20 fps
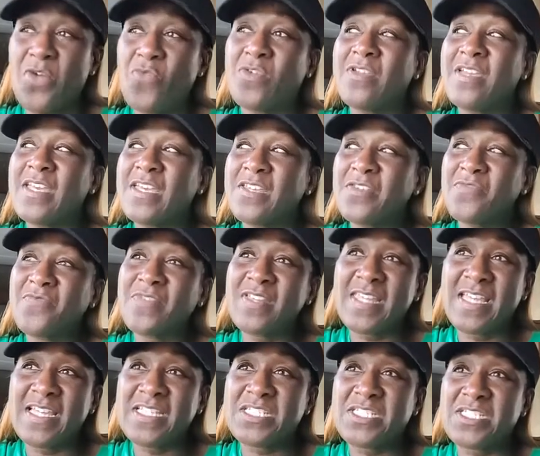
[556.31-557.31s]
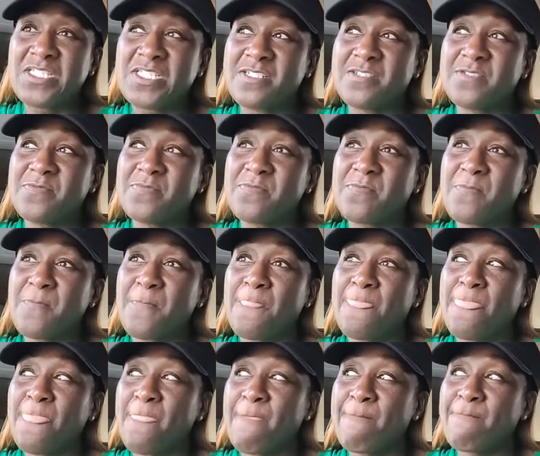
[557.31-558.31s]
you're in a relationship
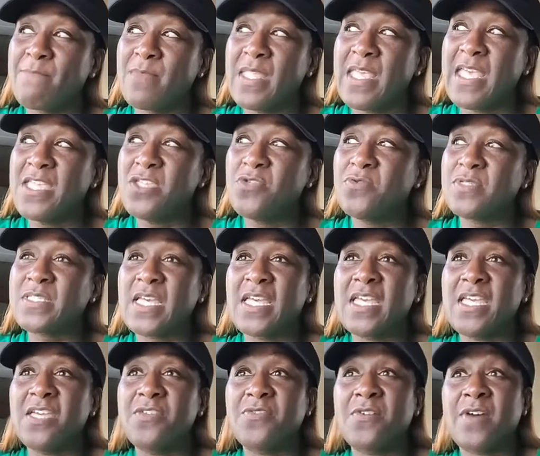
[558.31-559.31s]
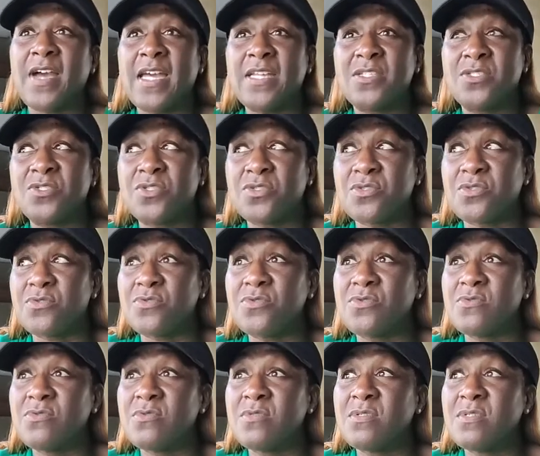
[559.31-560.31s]
and you say either I
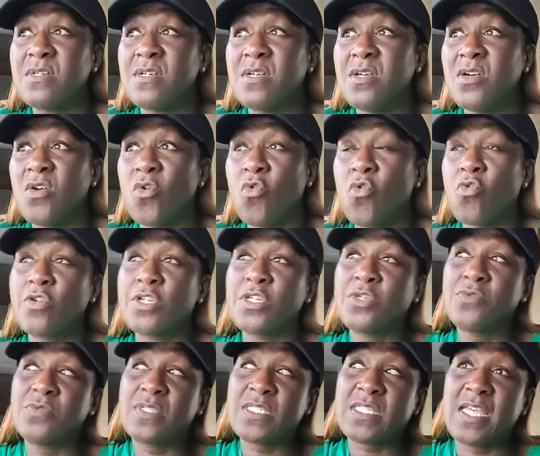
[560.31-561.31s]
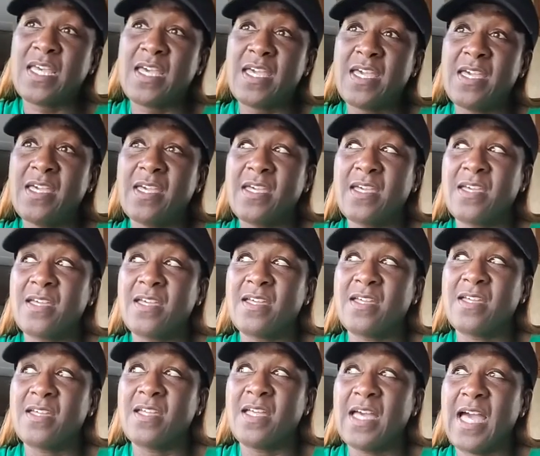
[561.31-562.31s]
do or you say
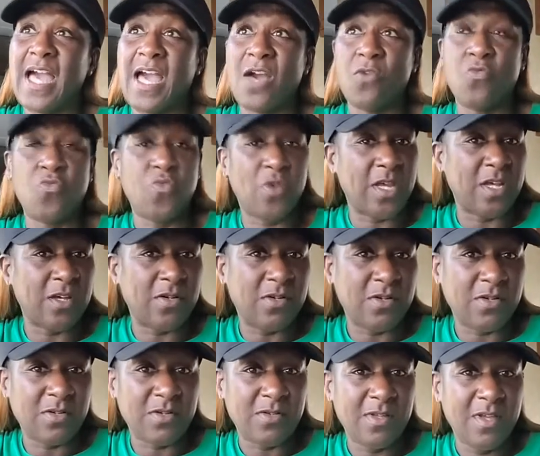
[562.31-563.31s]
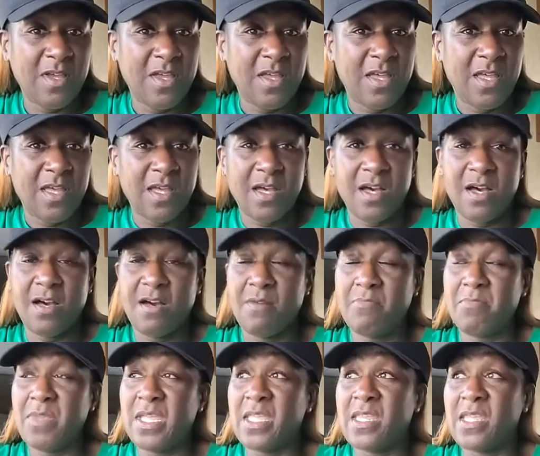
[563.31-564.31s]
I will,
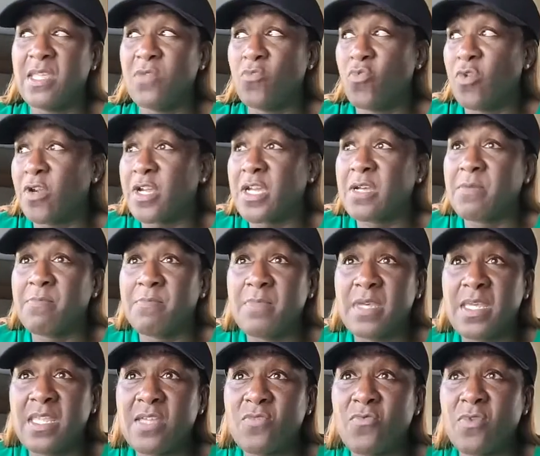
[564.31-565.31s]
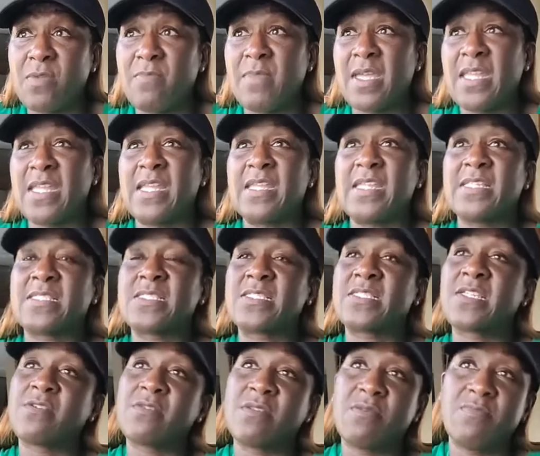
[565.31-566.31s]
meaning we're committed. We may not
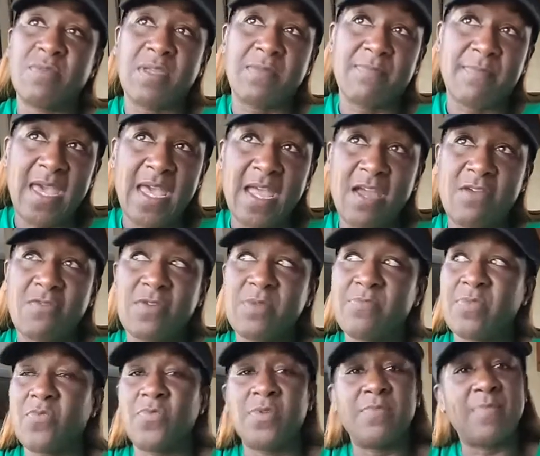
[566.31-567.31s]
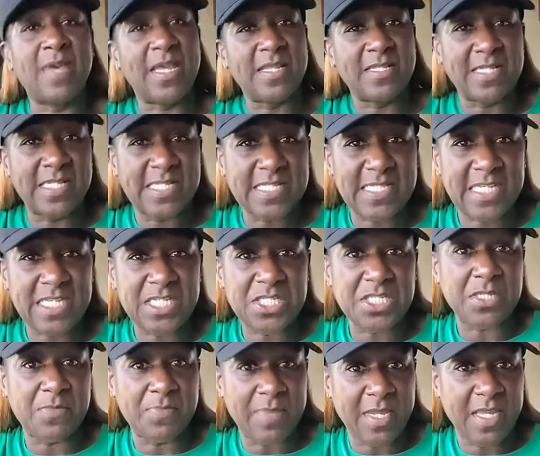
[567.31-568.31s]
necessarily be married, but we made the
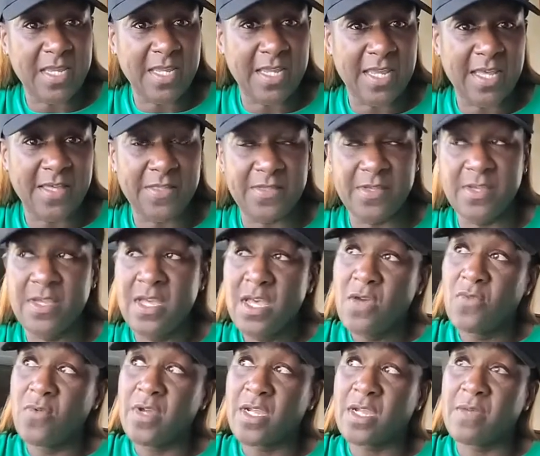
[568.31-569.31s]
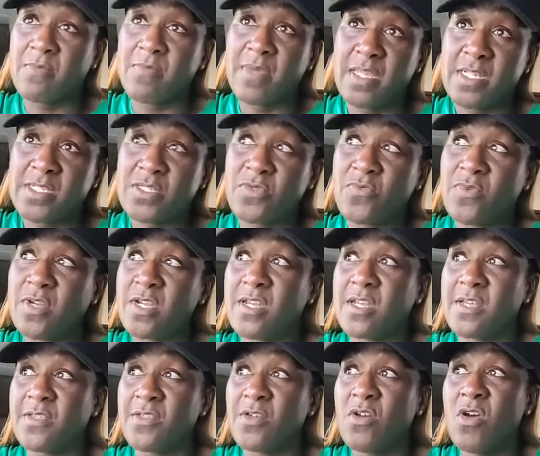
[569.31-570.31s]
decision to be together. We're committed to one
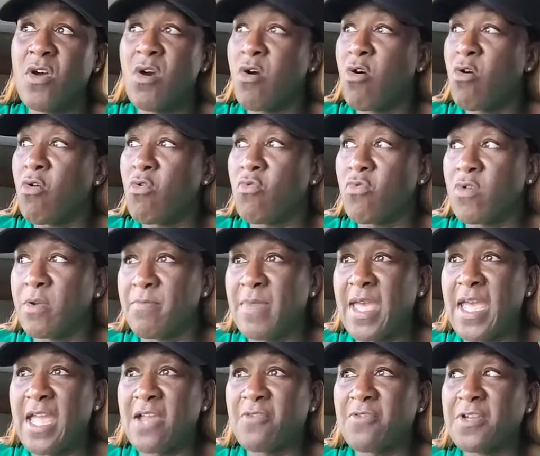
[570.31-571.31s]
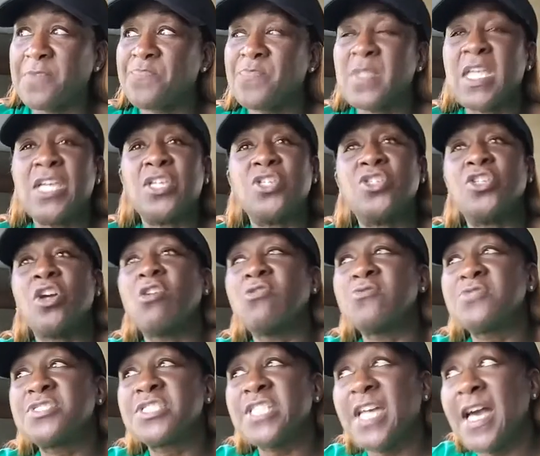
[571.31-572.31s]
another, or we're married.
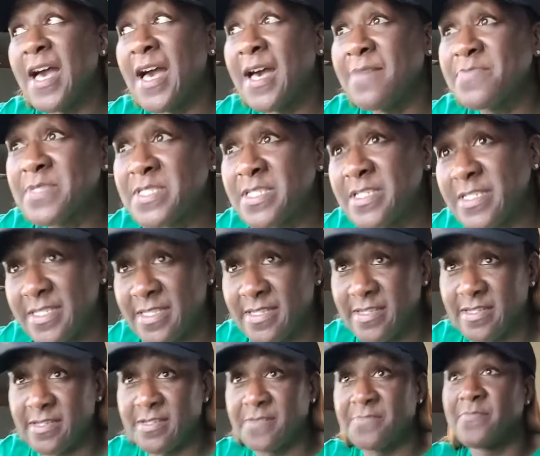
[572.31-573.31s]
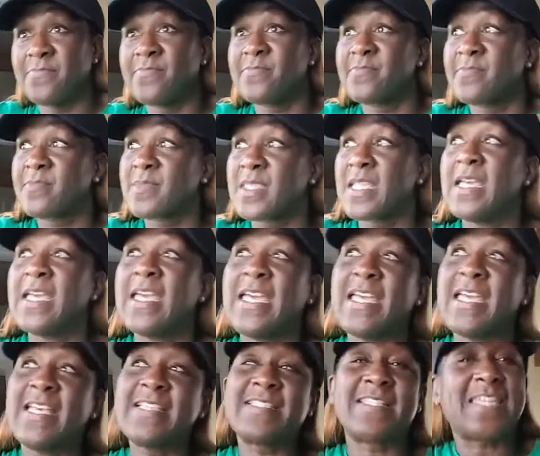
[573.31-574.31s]
Your job, sister,
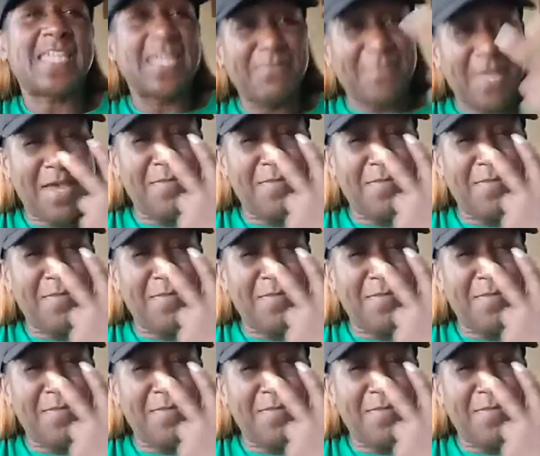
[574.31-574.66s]
is to keep